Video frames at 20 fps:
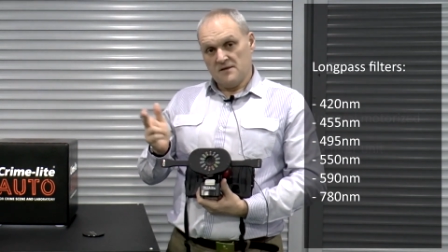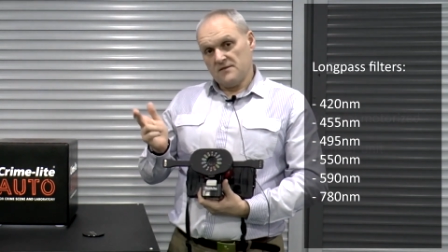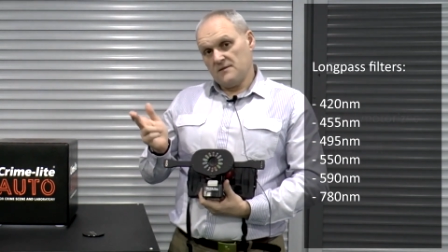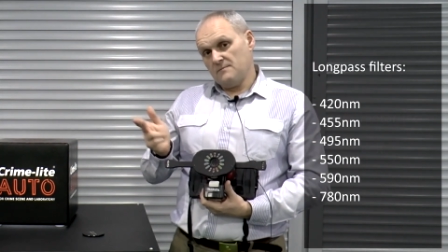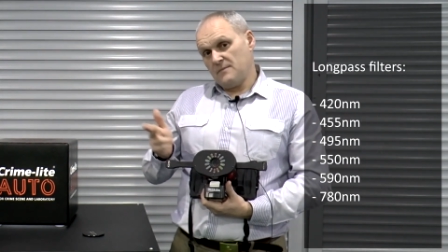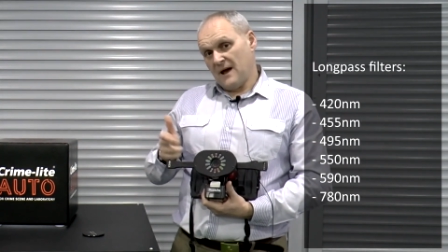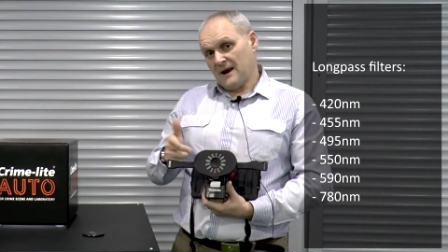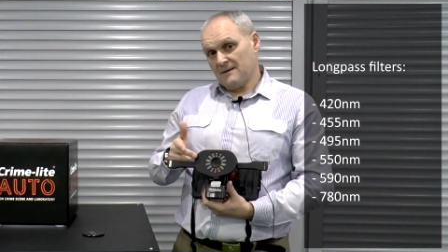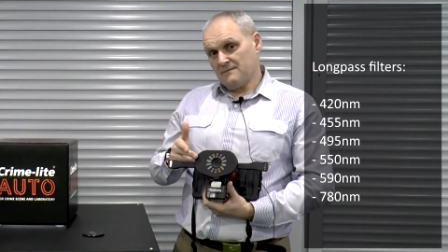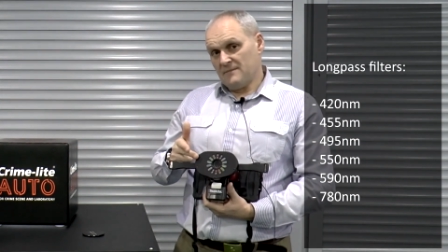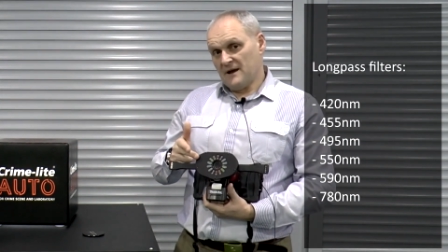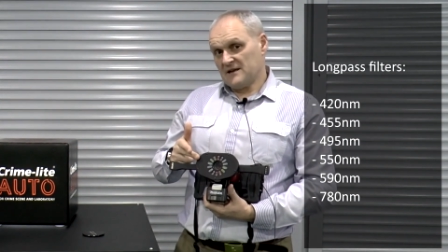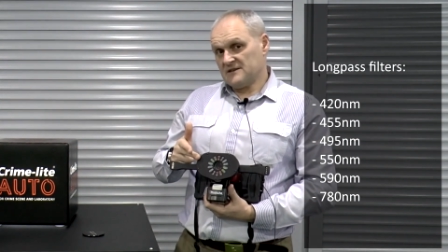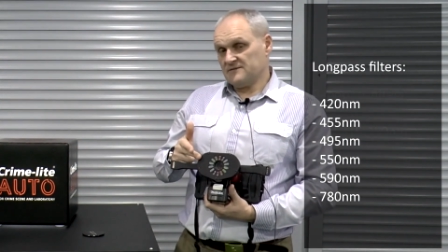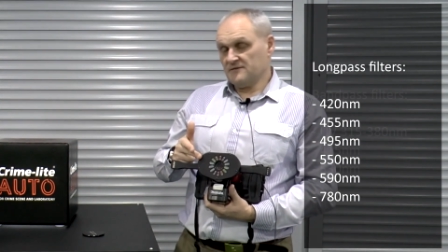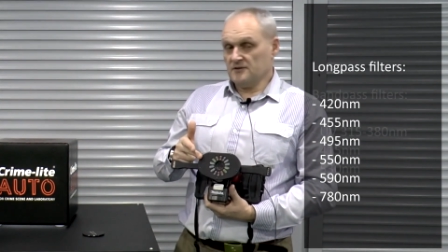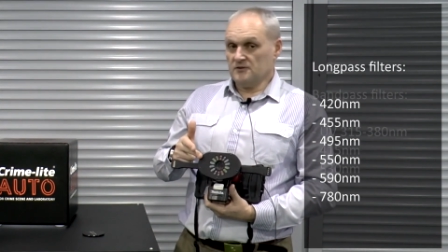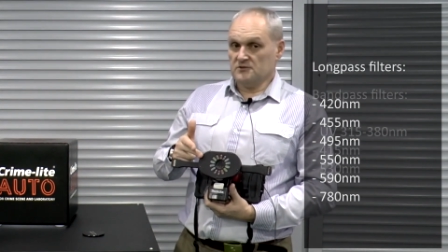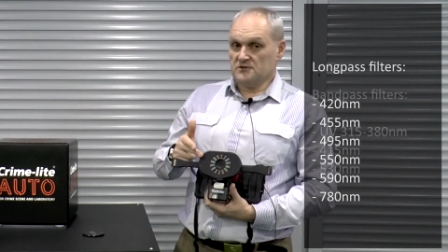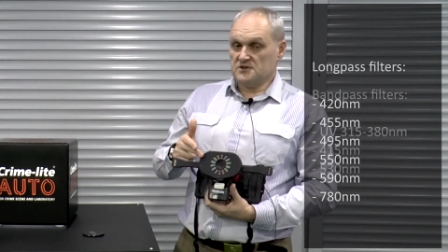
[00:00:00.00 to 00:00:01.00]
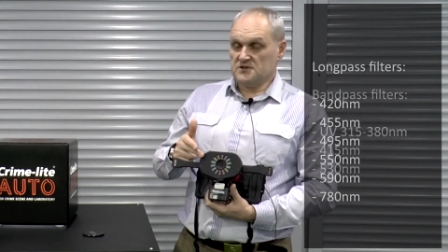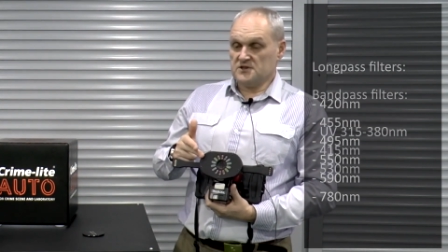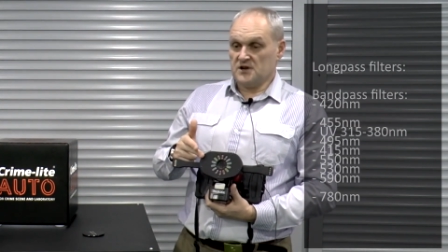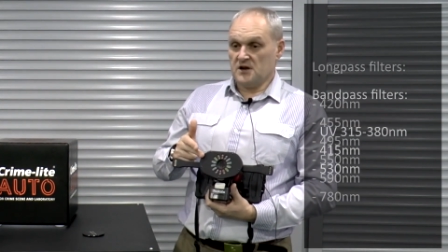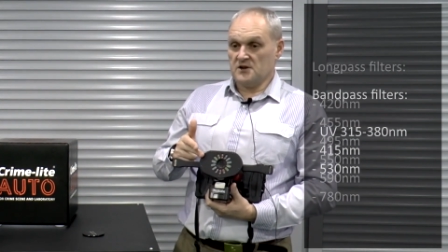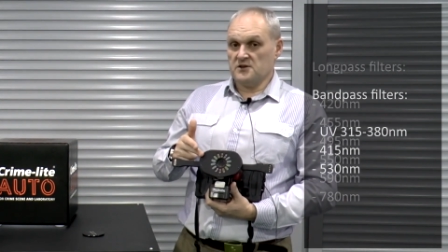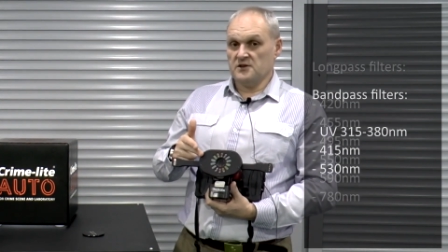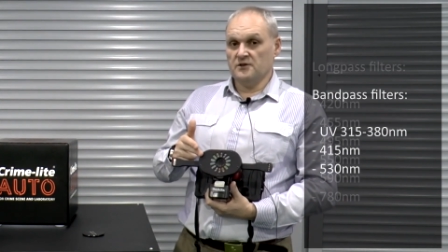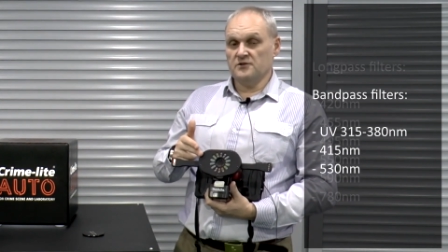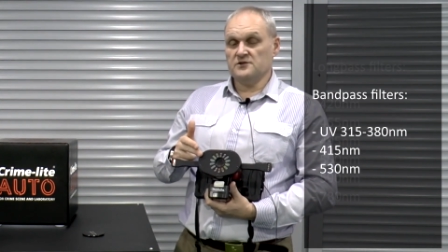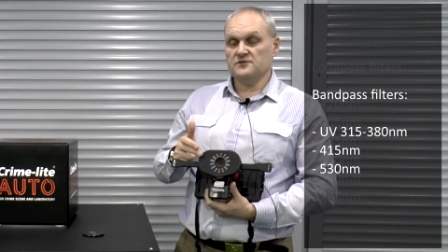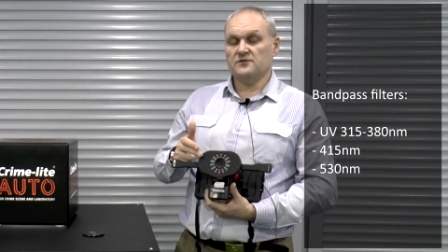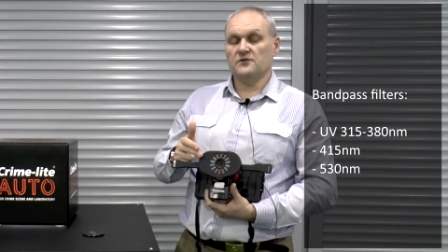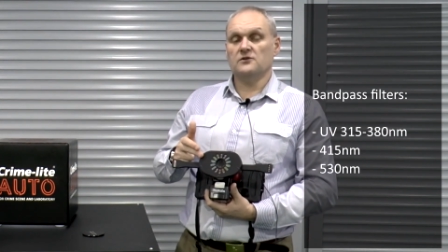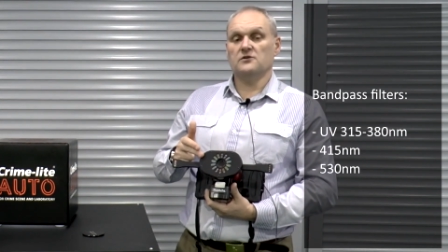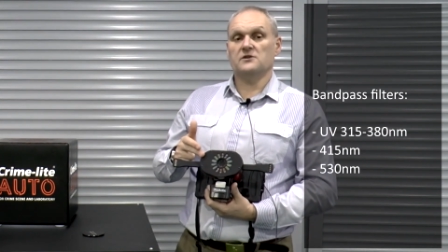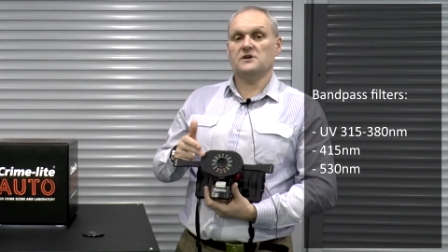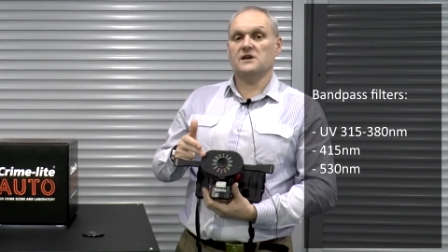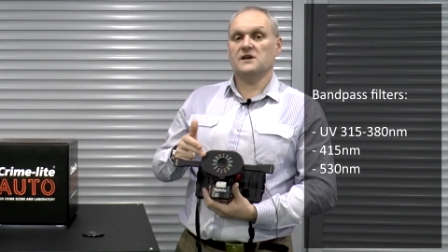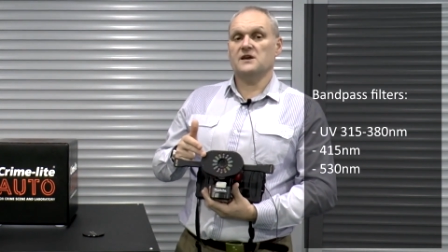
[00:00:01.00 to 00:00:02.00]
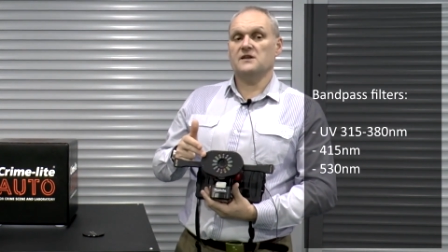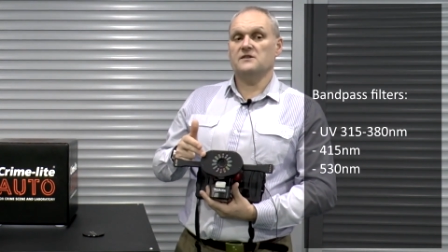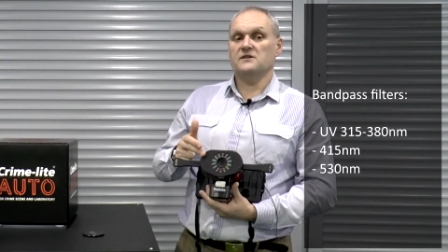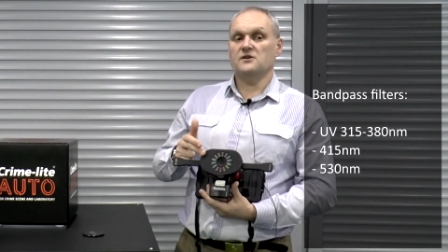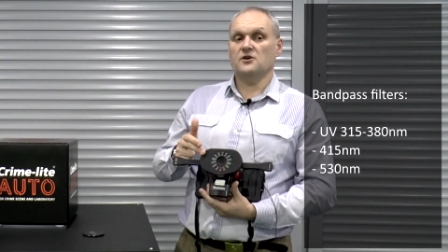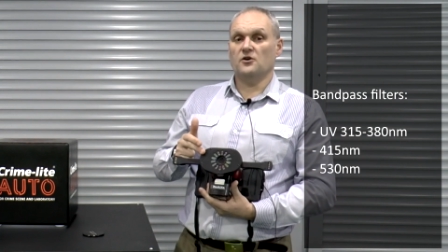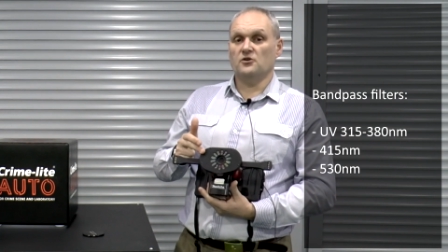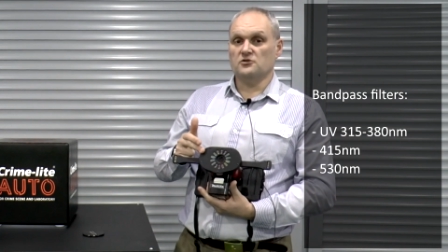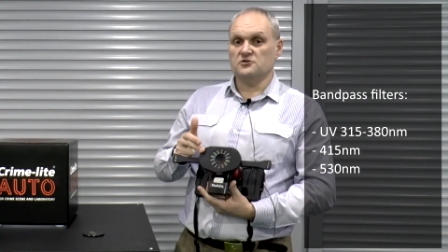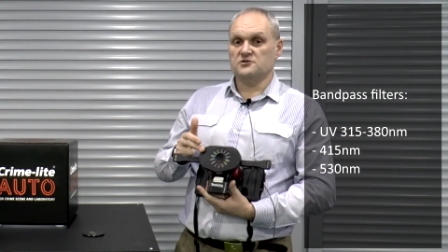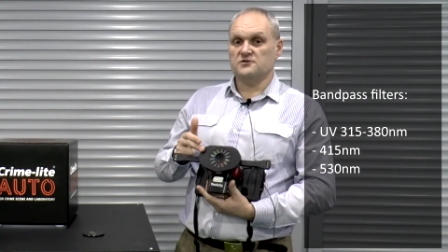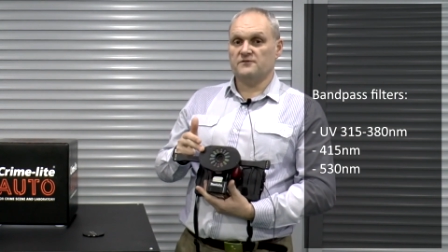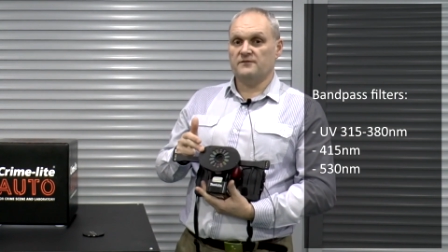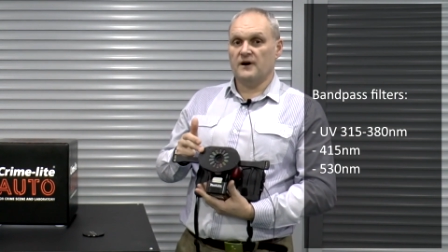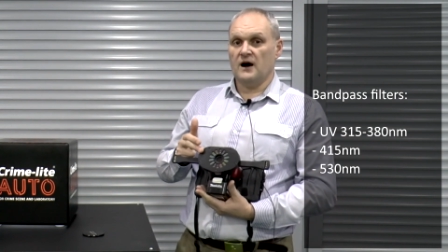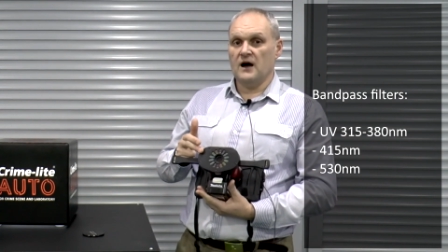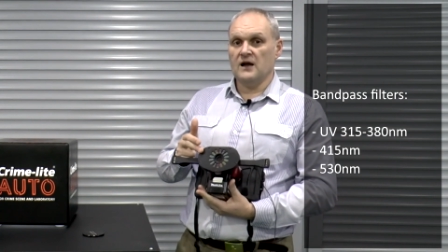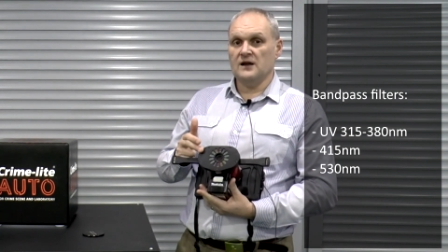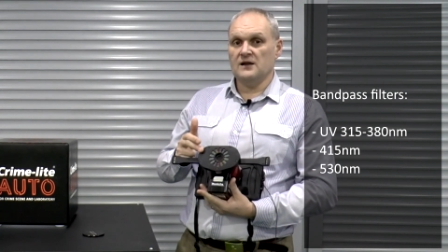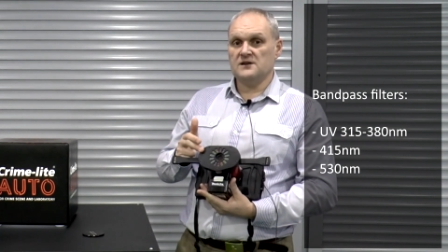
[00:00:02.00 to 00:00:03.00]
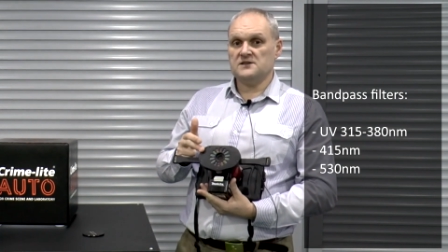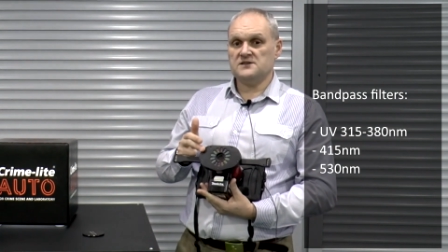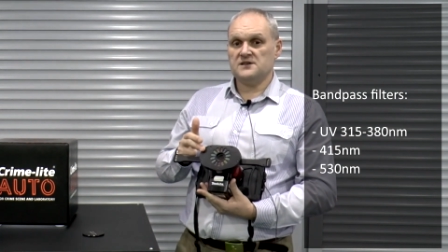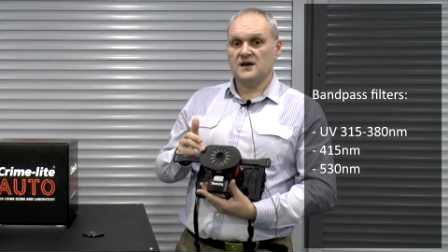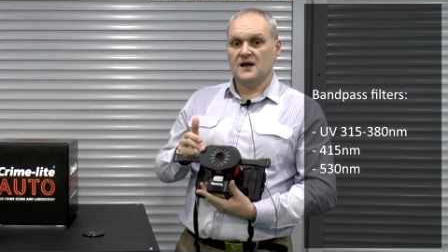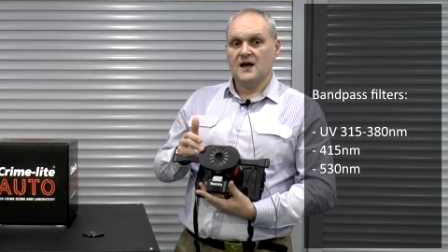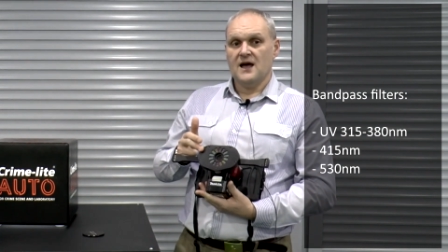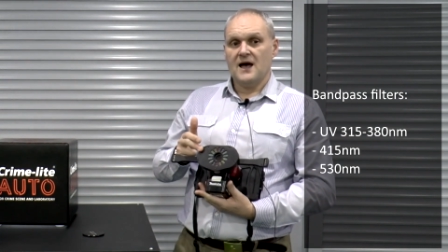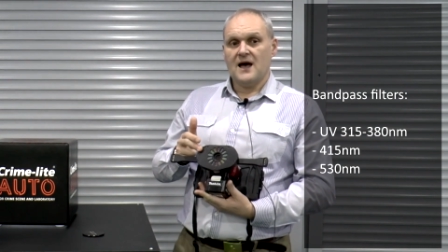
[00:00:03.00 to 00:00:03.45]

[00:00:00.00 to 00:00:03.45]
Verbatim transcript: The bandpass filters are used for looking in the ultraviolet